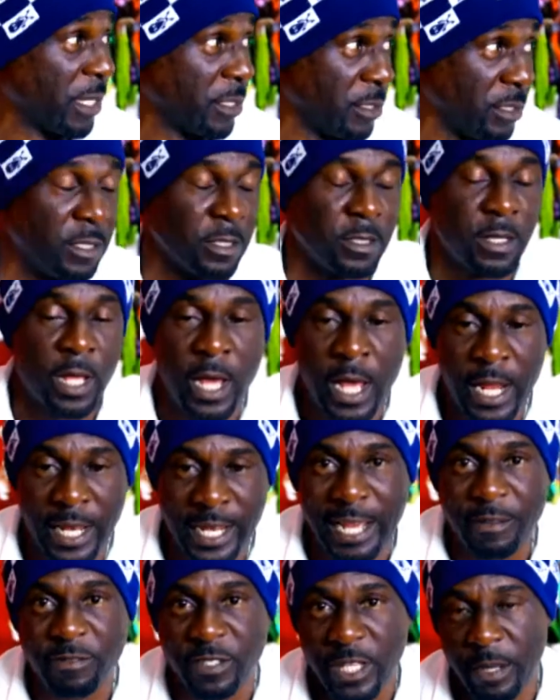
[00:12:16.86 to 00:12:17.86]
magazines,
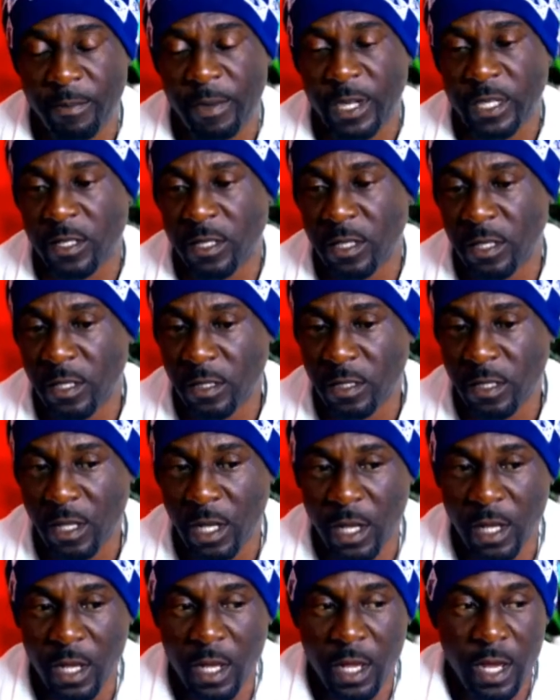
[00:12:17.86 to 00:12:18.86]
lifestyle magazines.
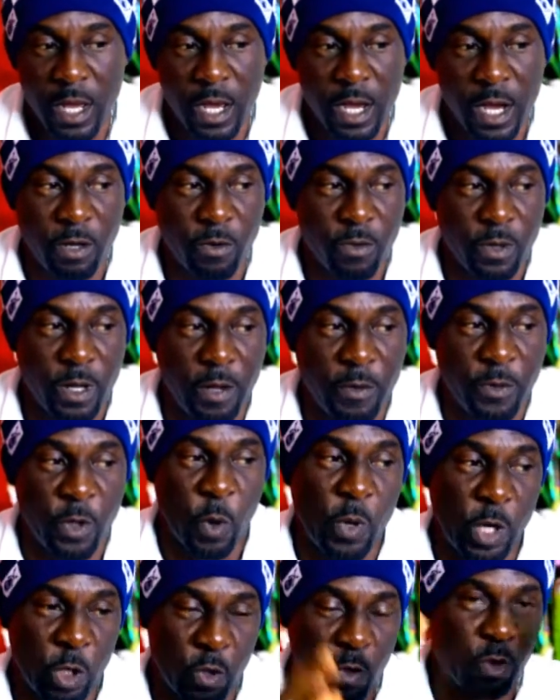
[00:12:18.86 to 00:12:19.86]
I
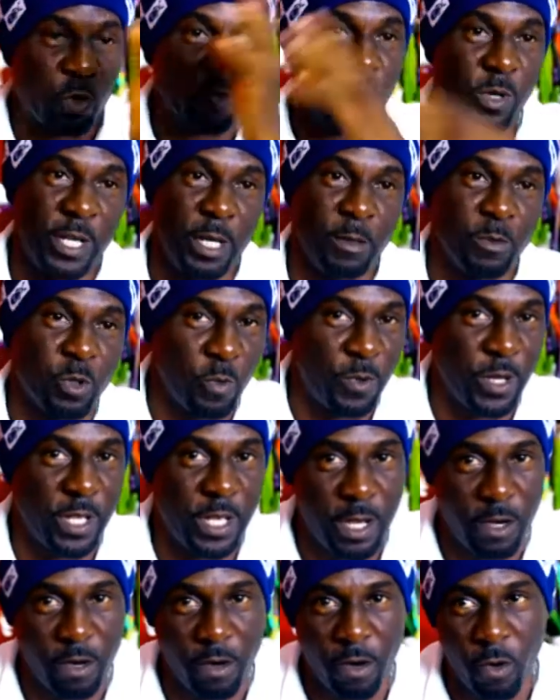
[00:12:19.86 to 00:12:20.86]
don't want to go through the names, we'll be
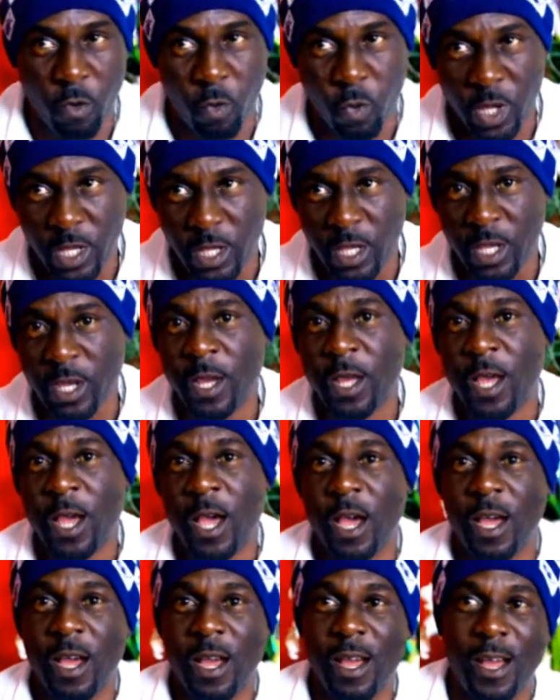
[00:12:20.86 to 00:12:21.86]
here all week.
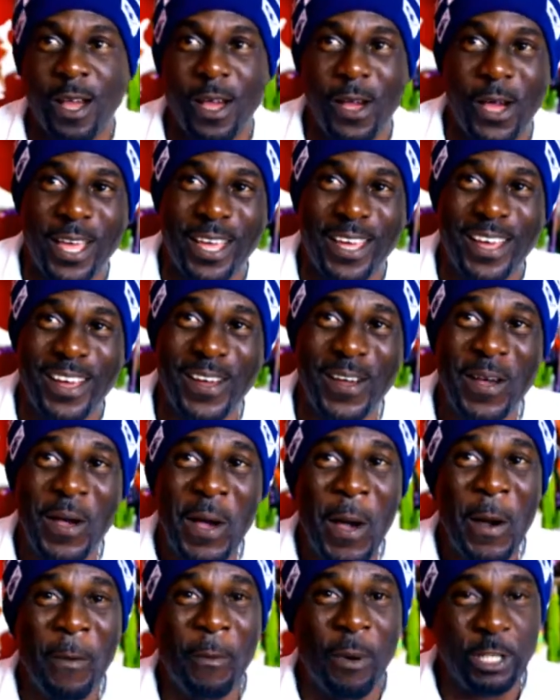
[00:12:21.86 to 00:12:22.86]

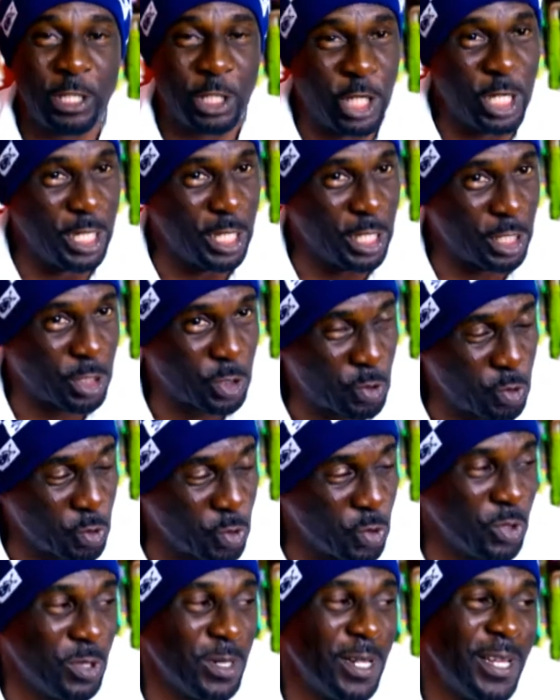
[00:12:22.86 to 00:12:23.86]
But she's
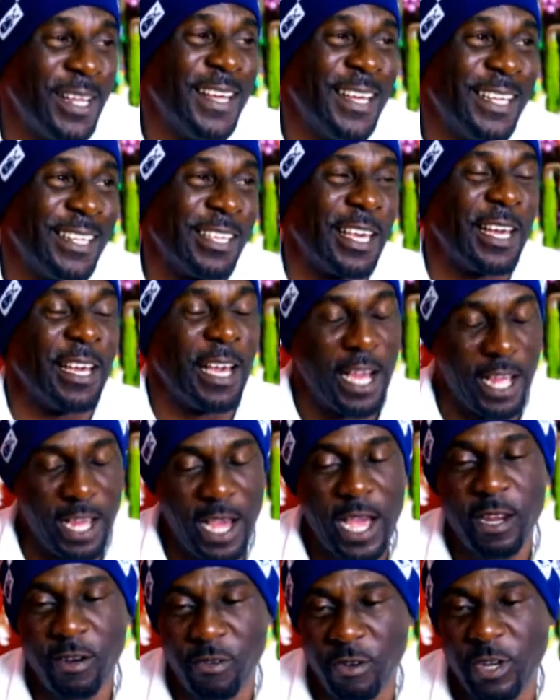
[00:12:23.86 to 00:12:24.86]
cool. Yeah,
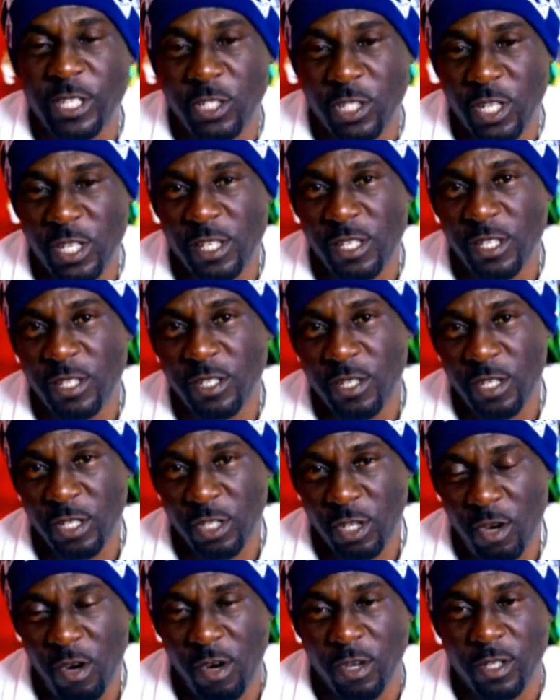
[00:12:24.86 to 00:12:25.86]
I agree,
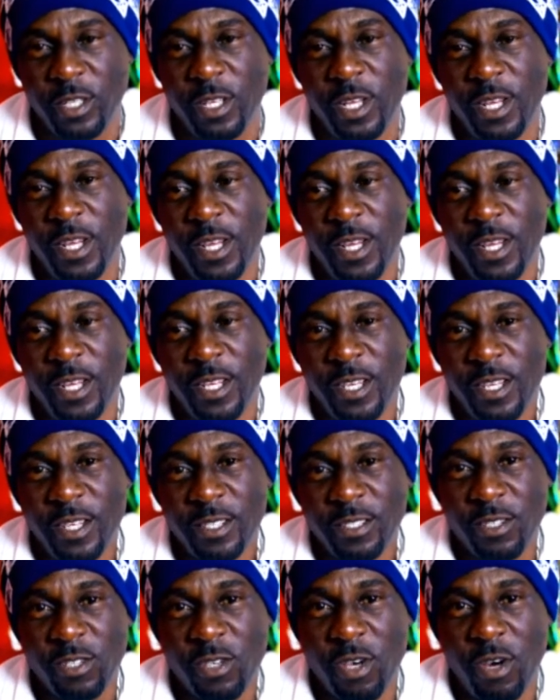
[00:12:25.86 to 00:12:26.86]
she's hot.
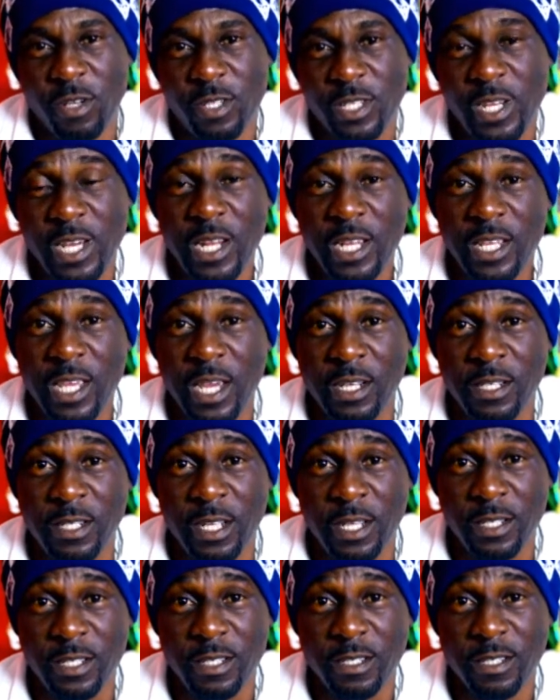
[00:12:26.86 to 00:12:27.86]
She's hot. Can I get a
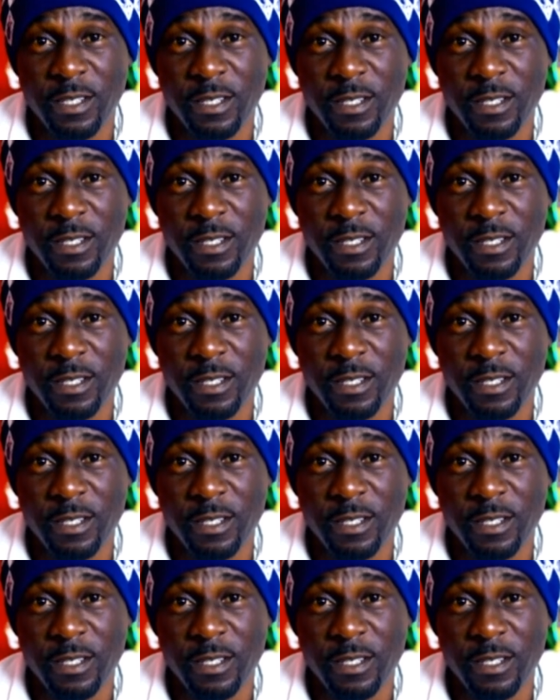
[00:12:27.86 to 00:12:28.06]
date?